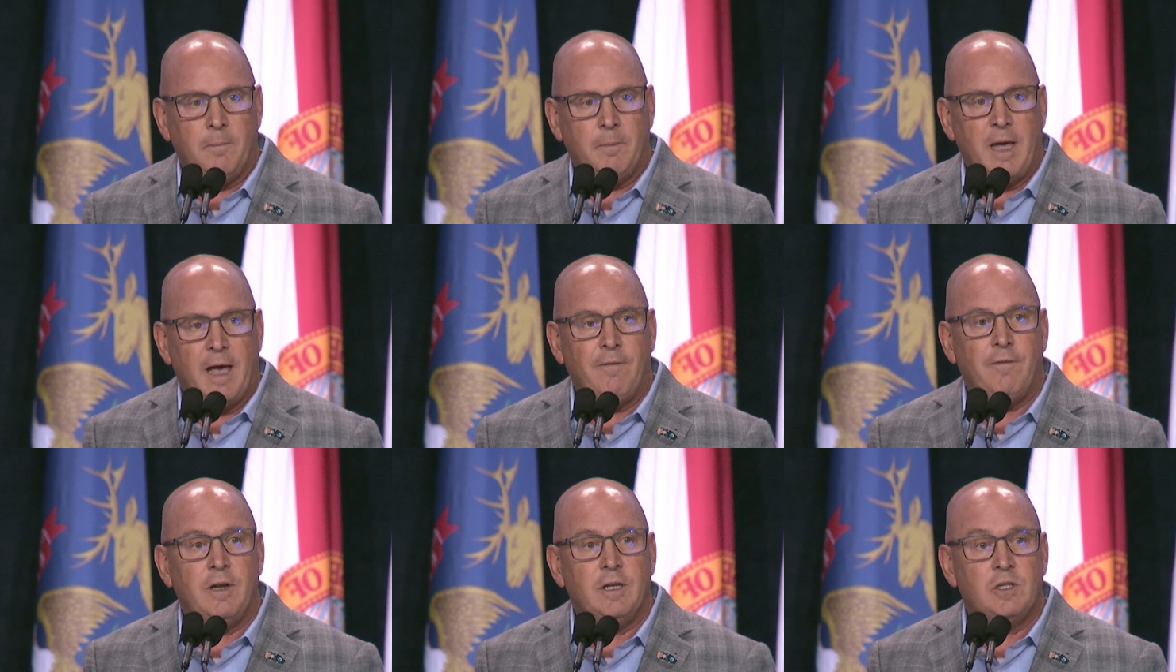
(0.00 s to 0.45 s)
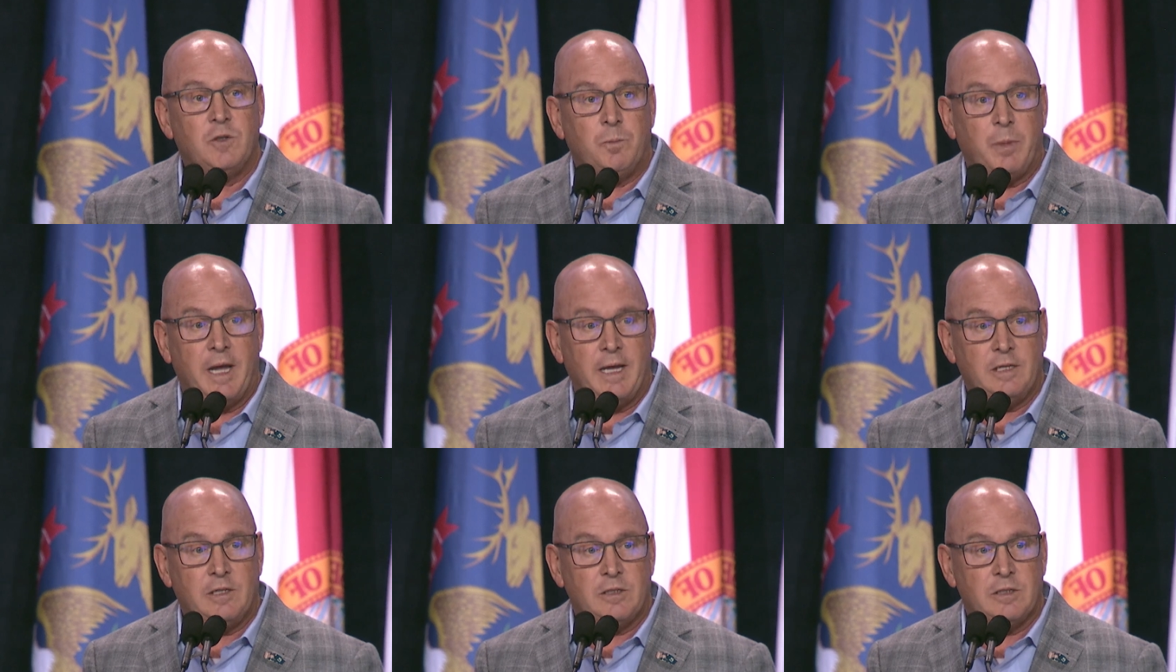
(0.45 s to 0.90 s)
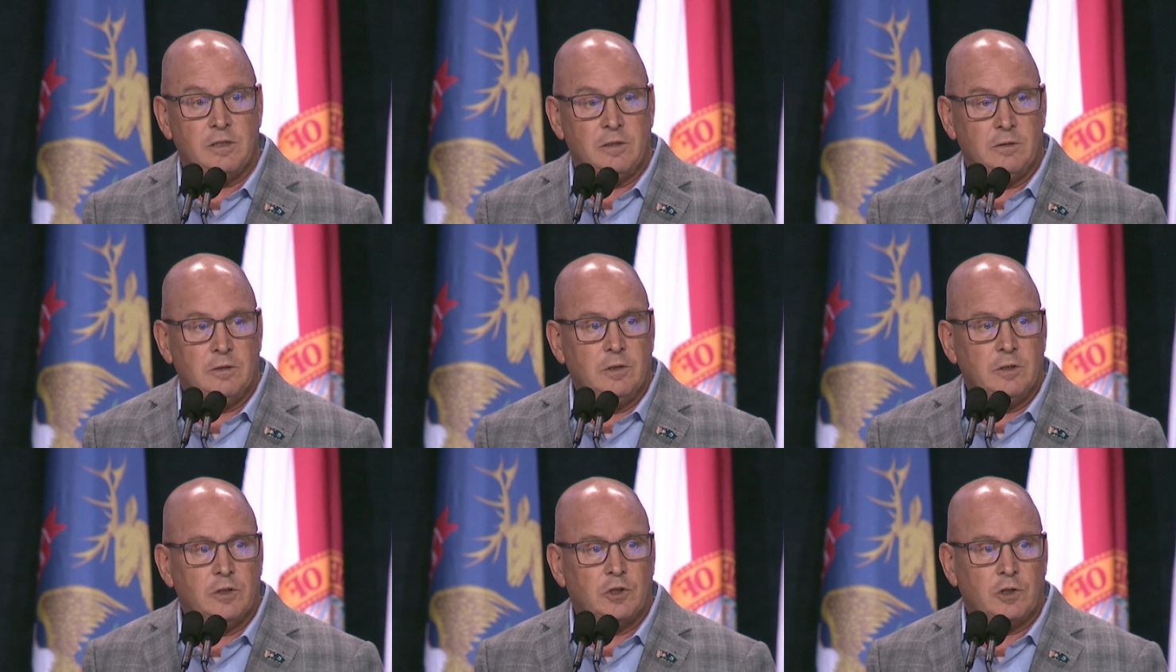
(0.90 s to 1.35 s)

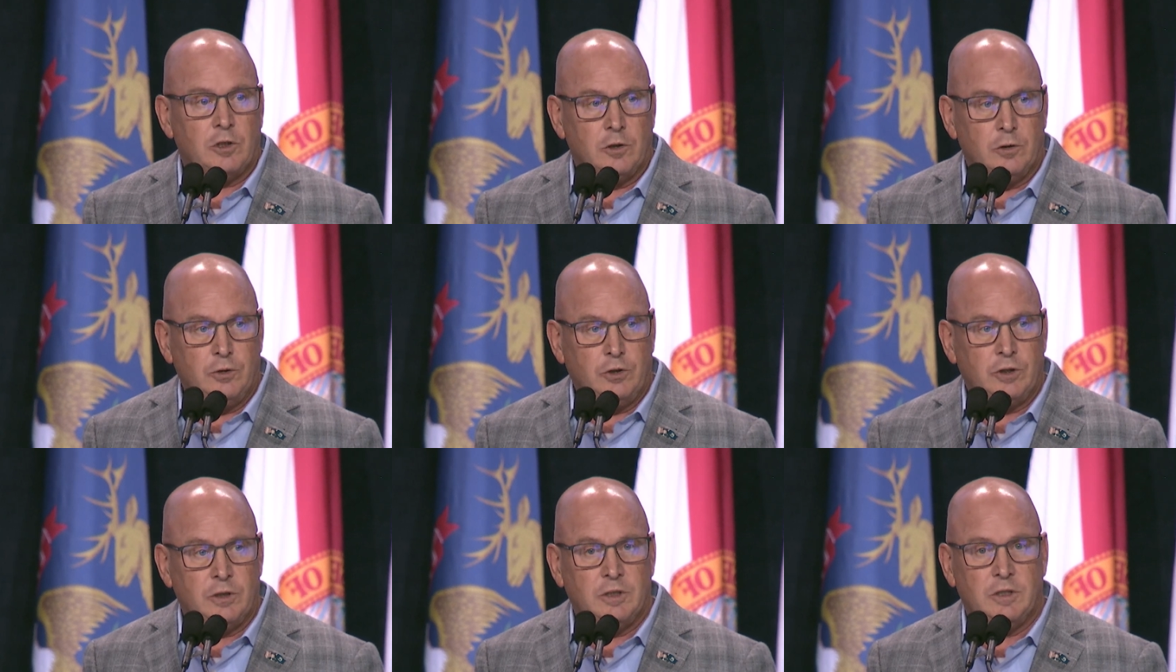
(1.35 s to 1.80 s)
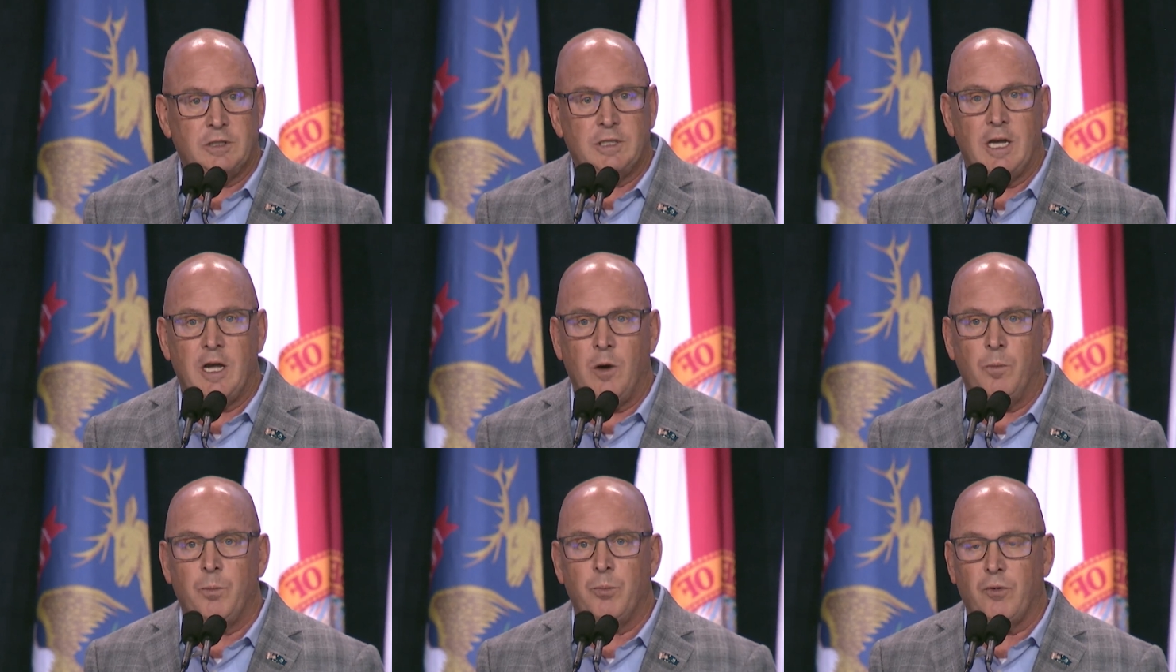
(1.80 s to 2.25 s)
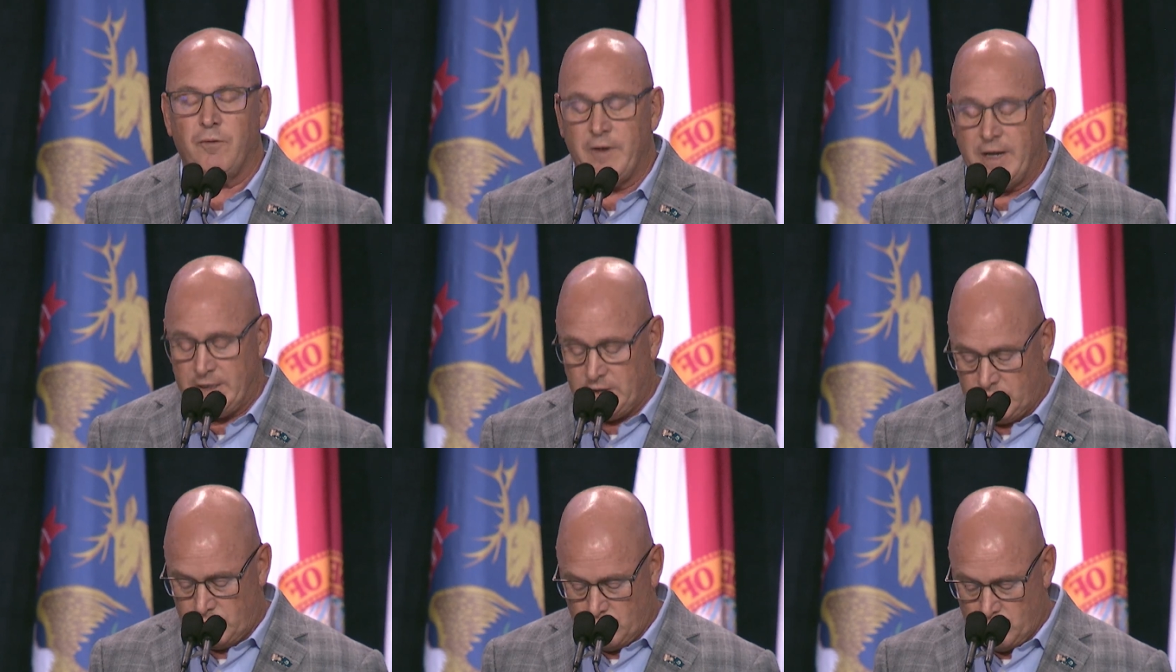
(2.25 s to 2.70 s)
evidence-based solutions to help
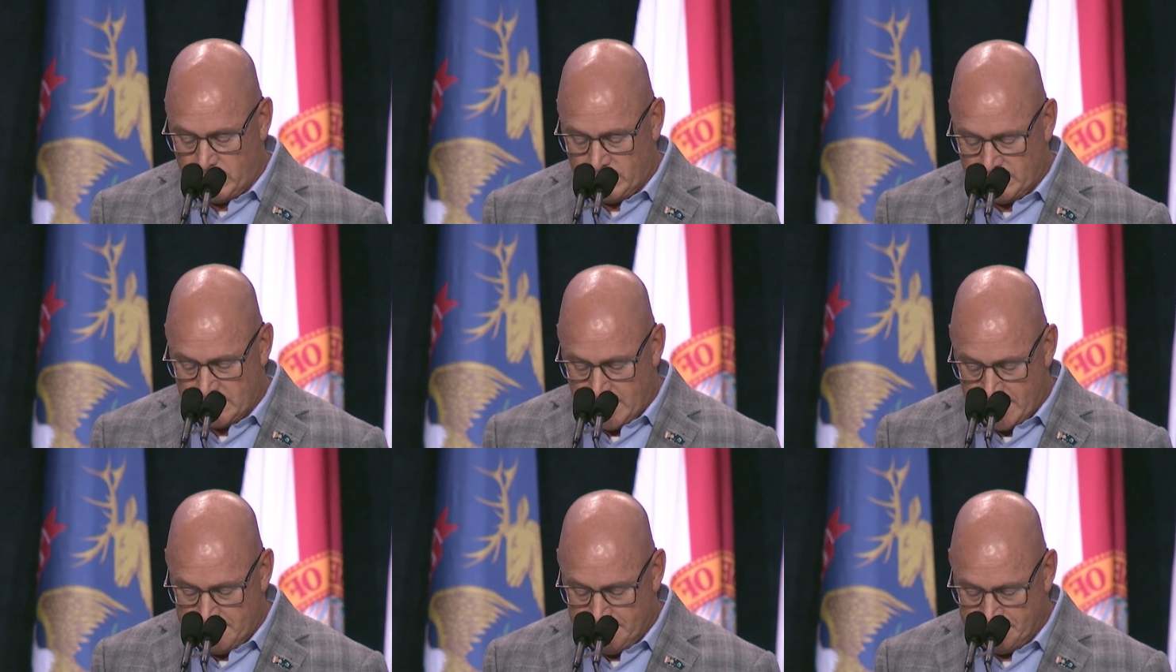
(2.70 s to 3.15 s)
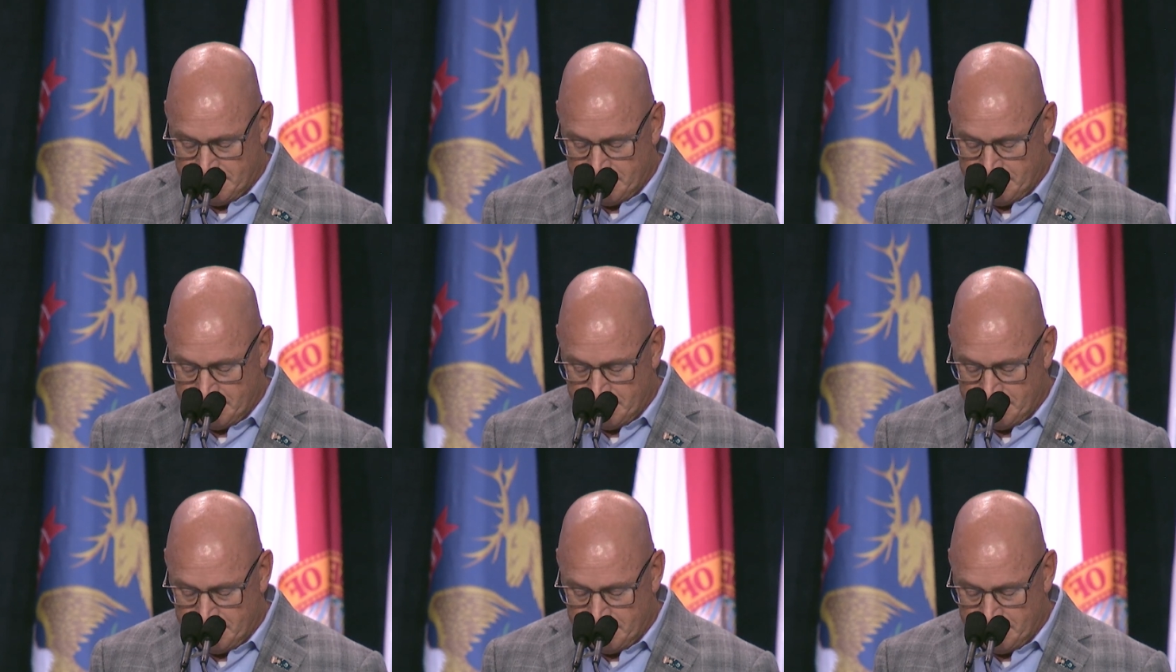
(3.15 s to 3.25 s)
prevent suicide.